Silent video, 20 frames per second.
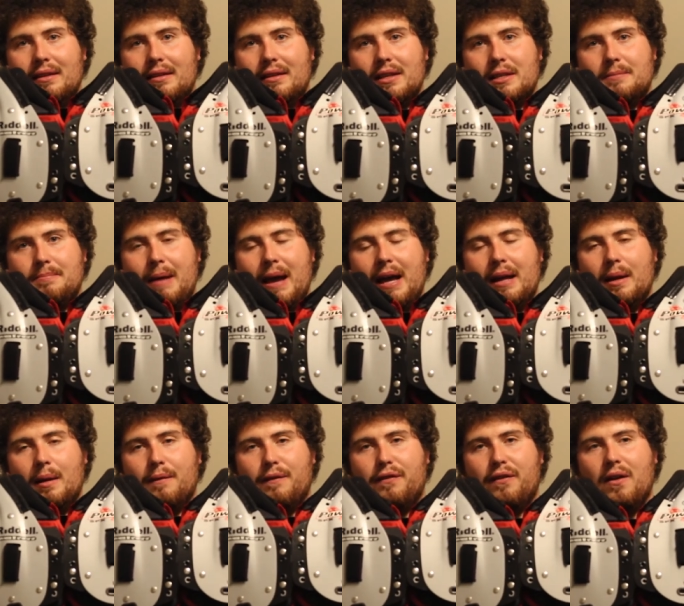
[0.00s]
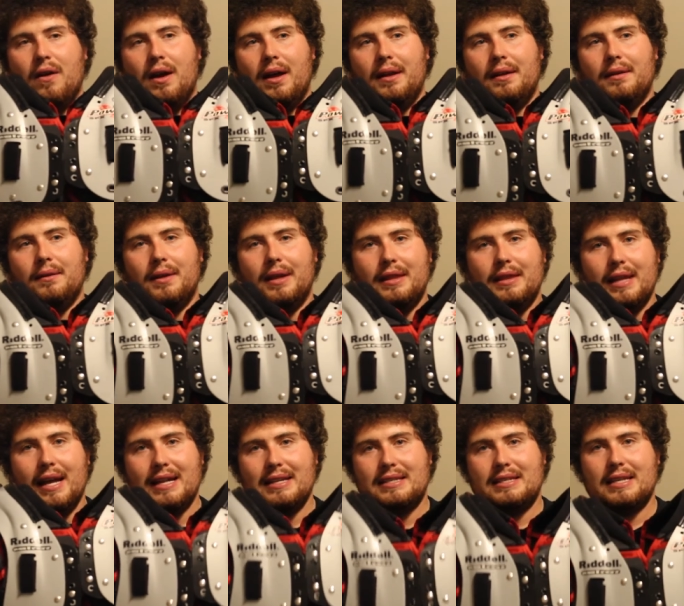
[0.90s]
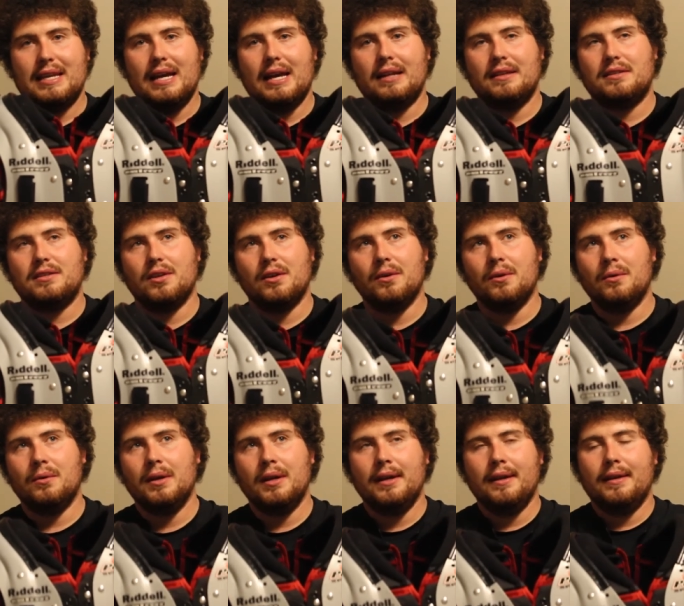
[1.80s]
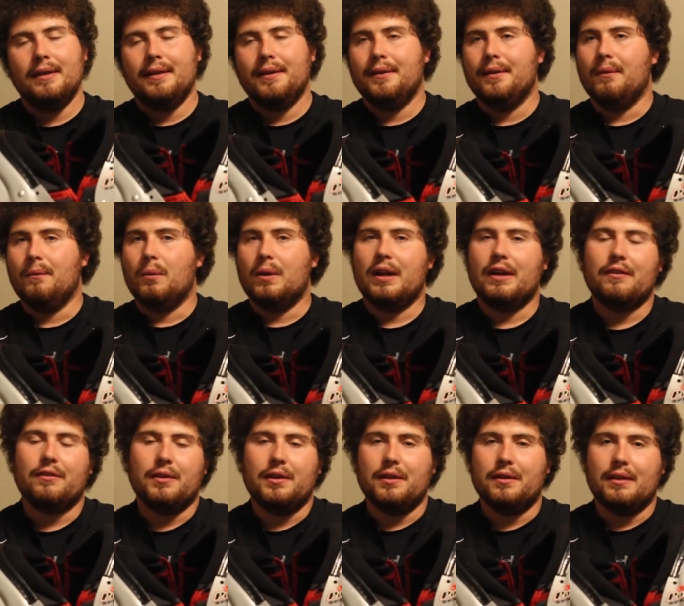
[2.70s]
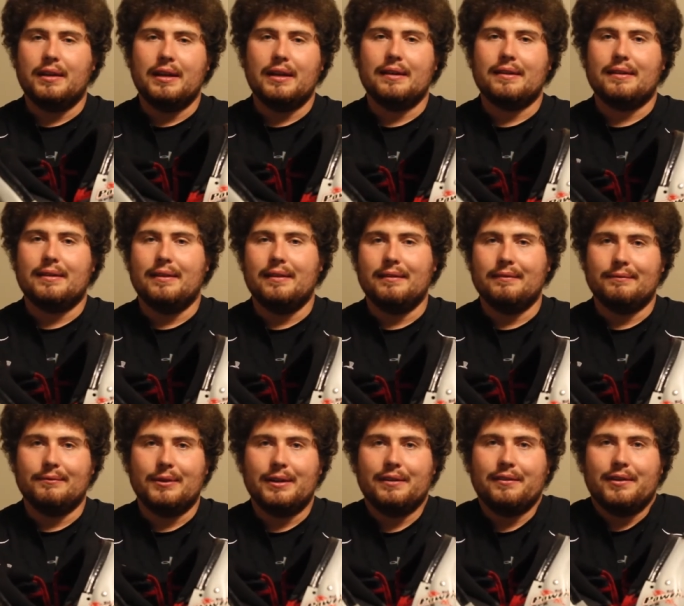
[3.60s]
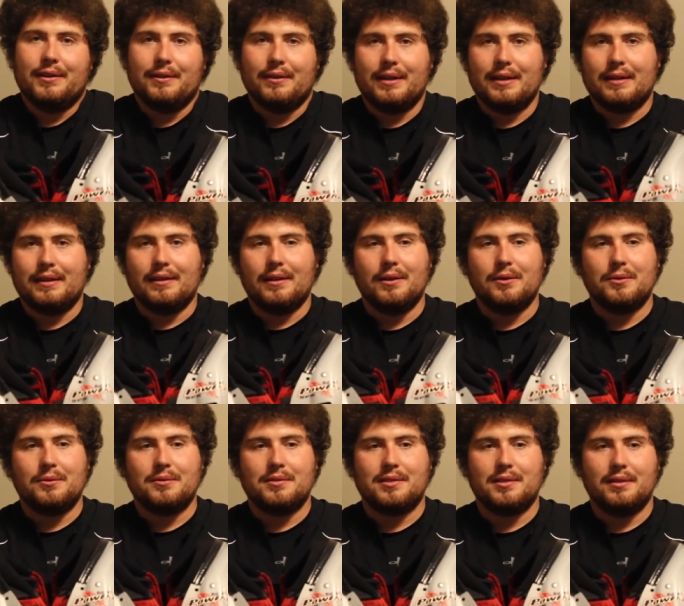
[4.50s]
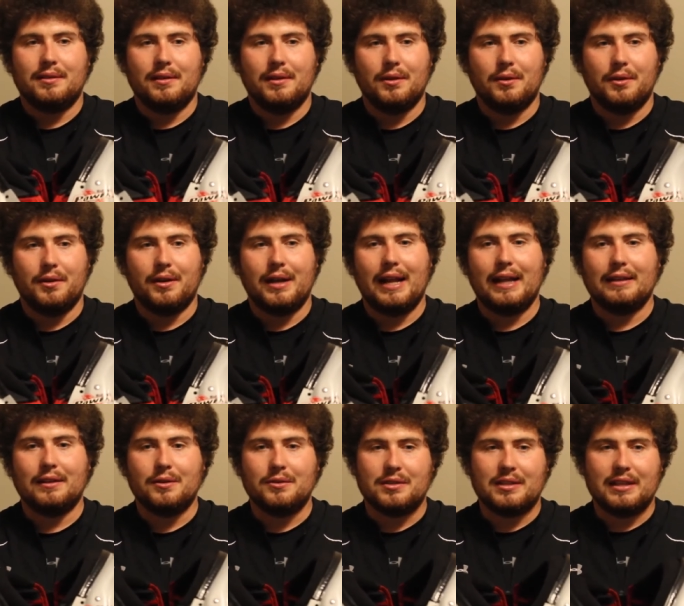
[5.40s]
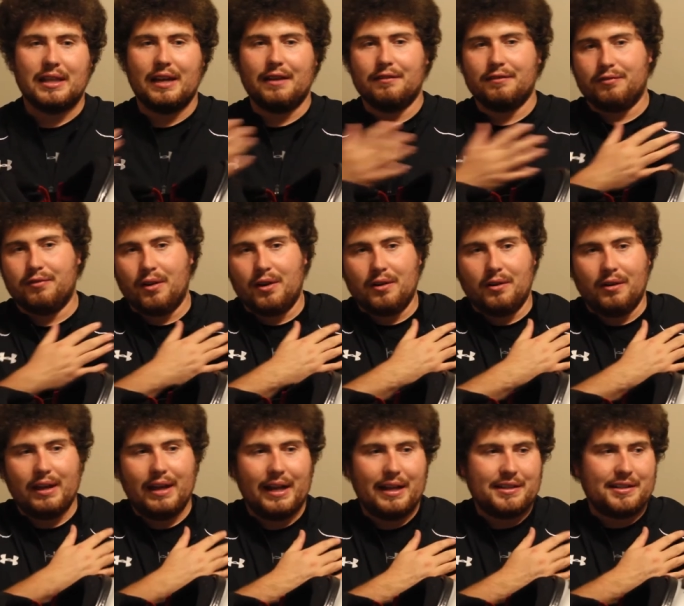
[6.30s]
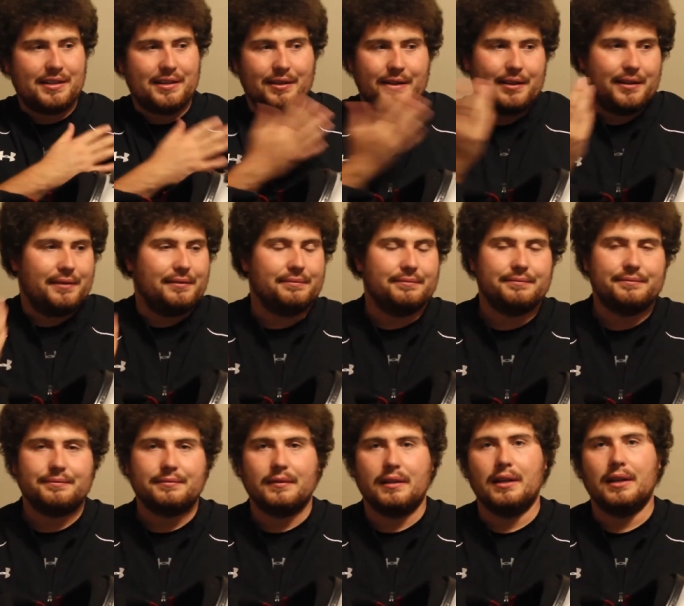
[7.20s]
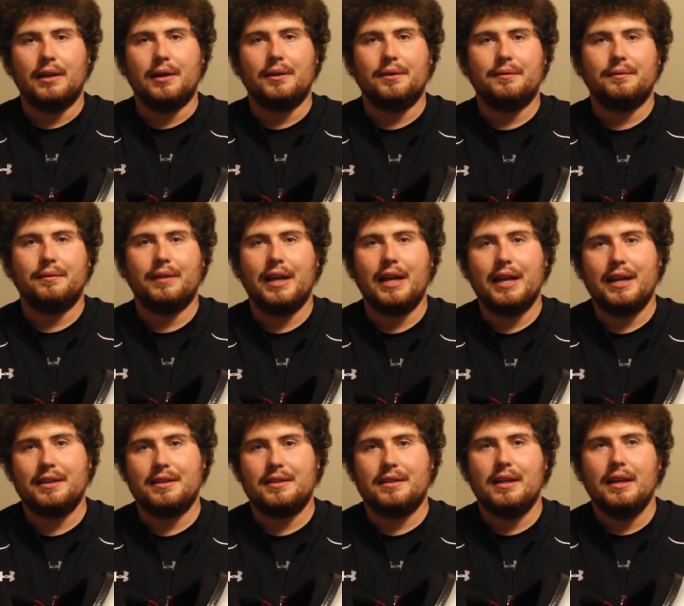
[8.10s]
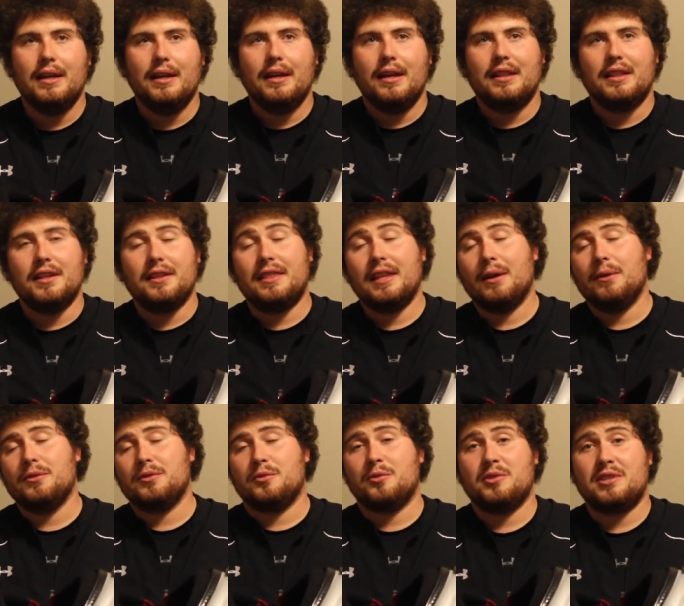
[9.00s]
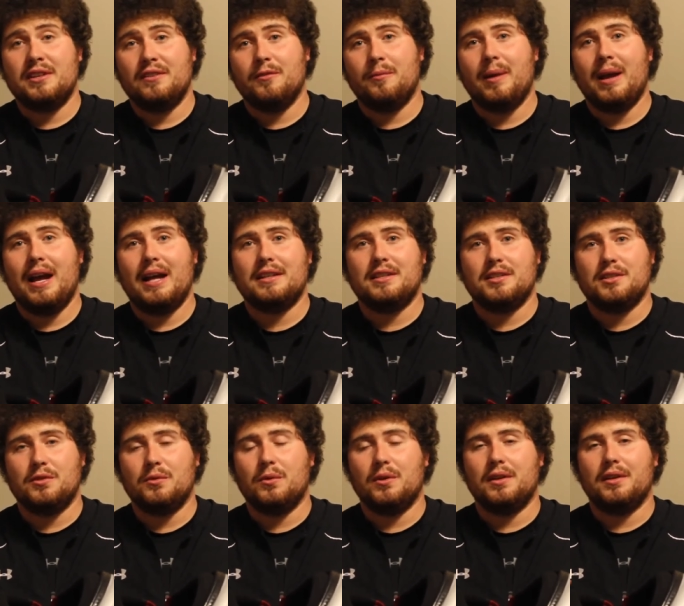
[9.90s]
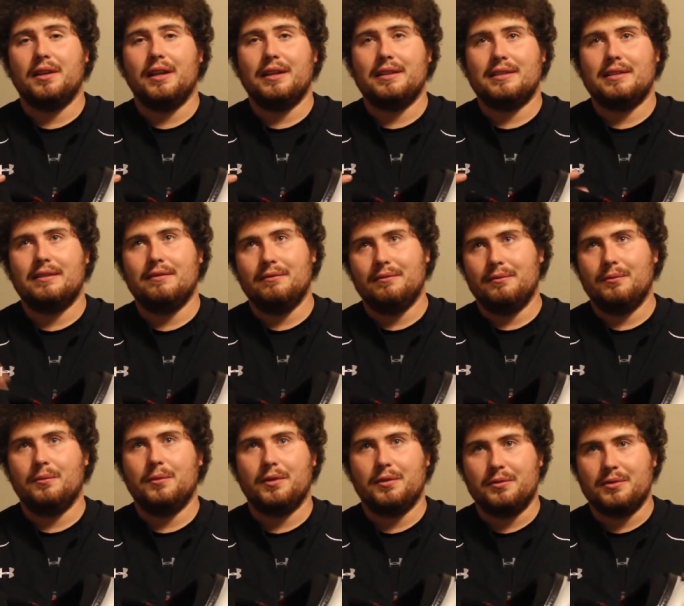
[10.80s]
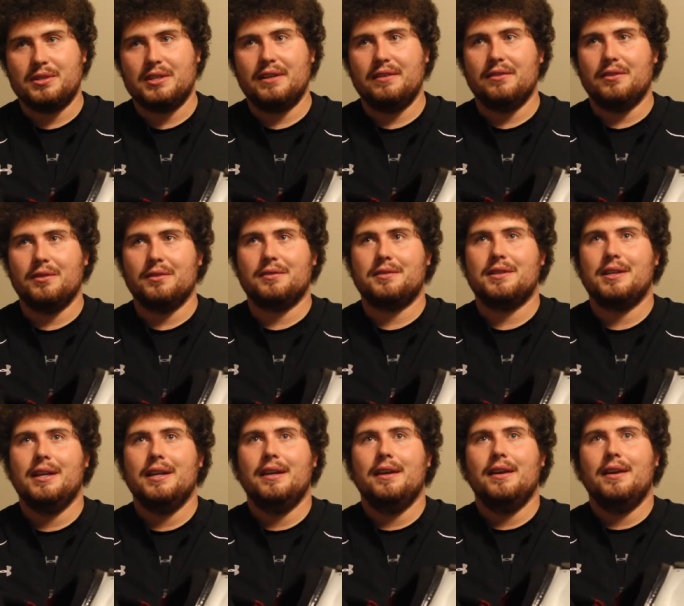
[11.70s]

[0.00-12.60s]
this pad up front in that set. So whenever you get whenever you get to those, you know, you're kind of losing that frontal edge, and you can, you know, it. The thing with receiver pads is you want to with receivers,